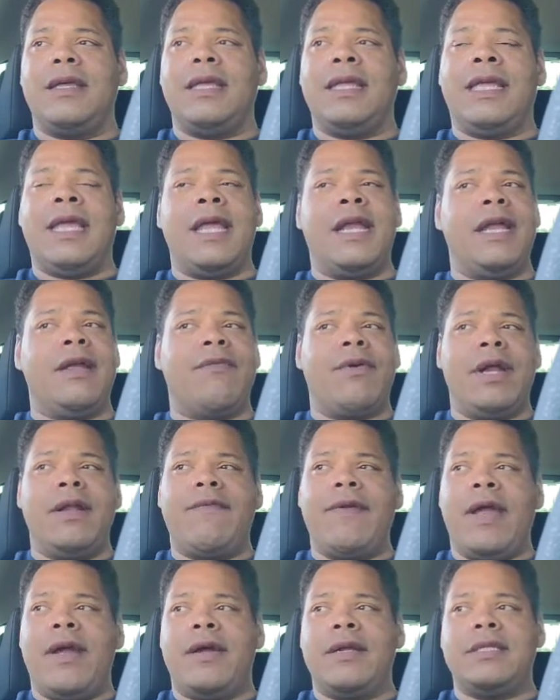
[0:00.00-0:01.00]
getting rid
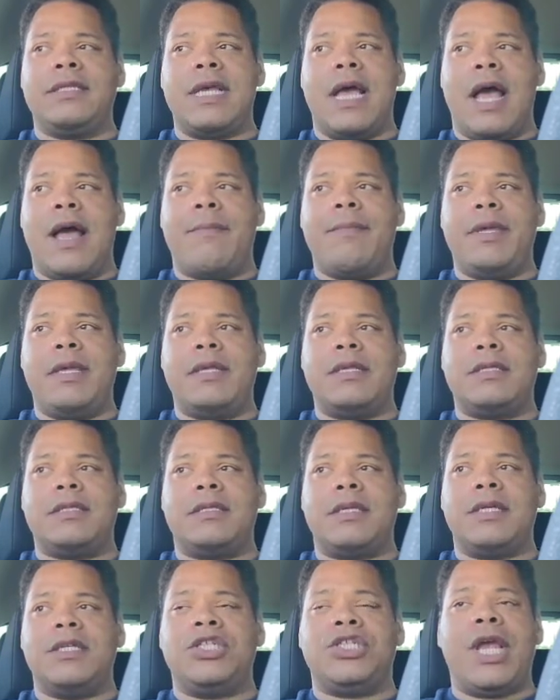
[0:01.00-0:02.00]
of Aaron
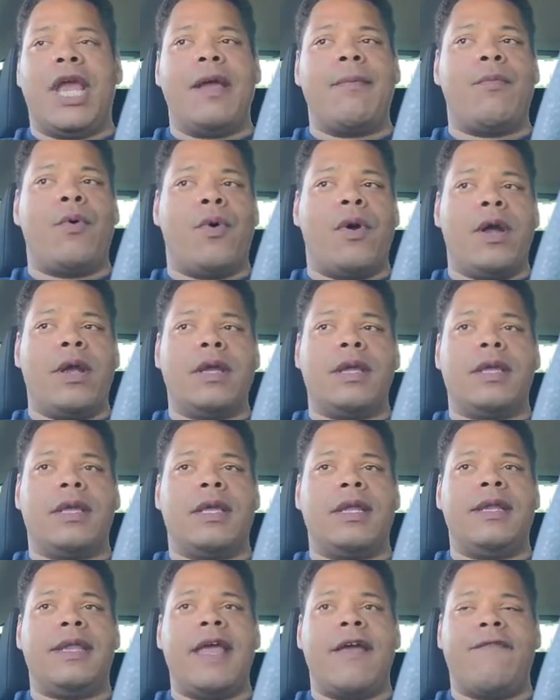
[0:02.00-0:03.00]
Thomas, Jay Amore
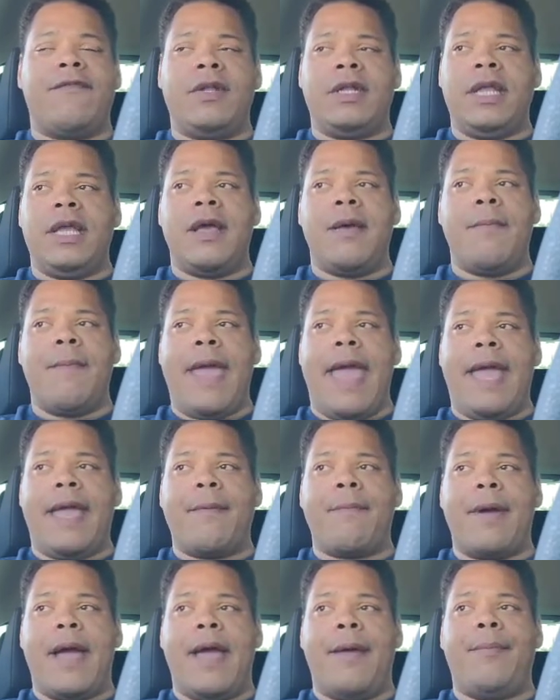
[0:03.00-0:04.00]
can definitely come back,
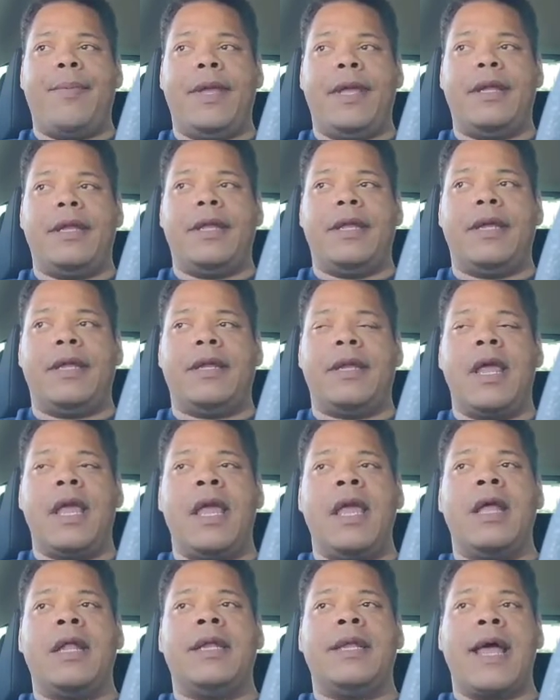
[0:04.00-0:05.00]
in my opinion.
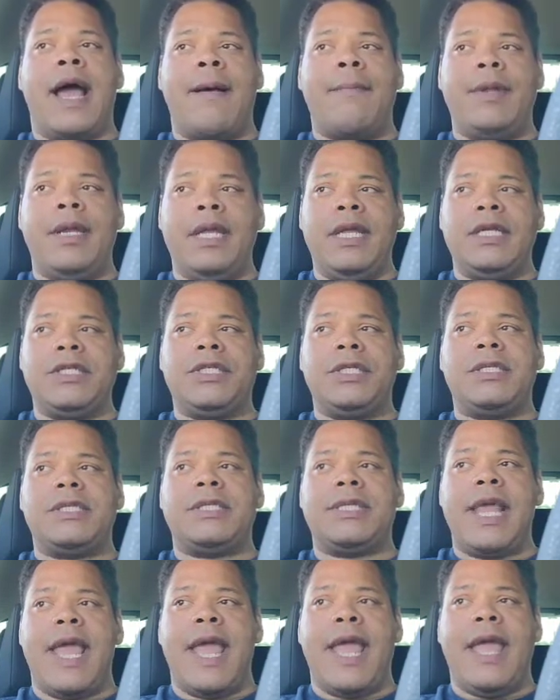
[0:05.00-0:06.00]
Dominique should
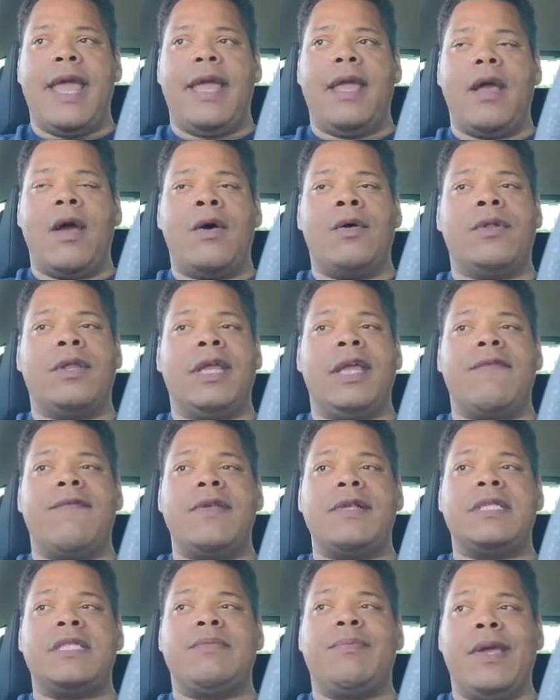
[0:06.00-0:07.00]
stay, only if
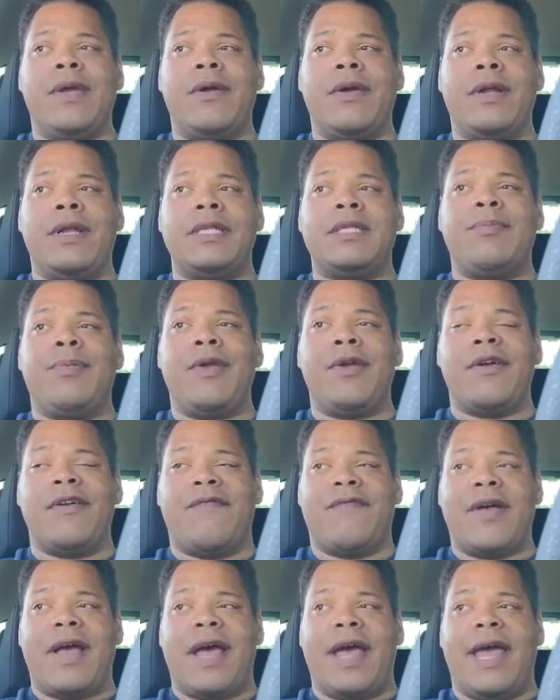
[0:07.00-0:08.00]
his spirit is
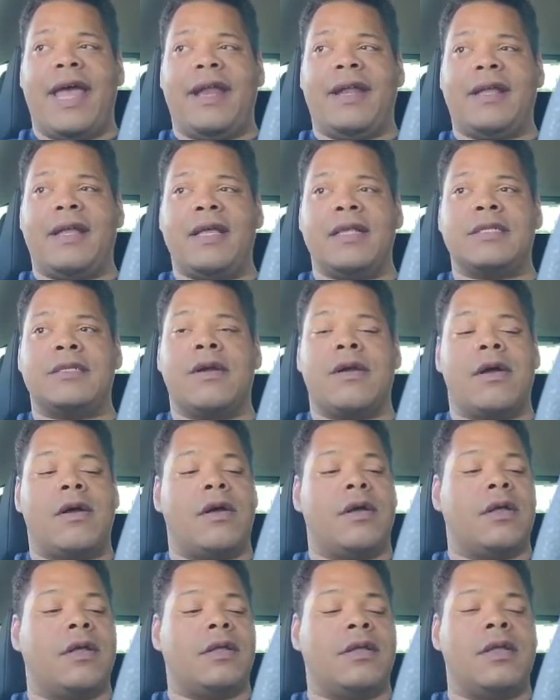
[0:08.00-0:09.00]
purified. Because,
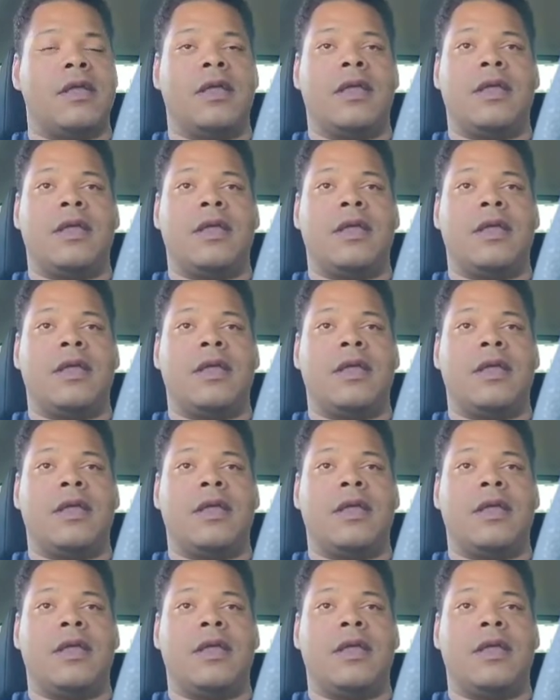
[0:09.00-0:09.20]
girl,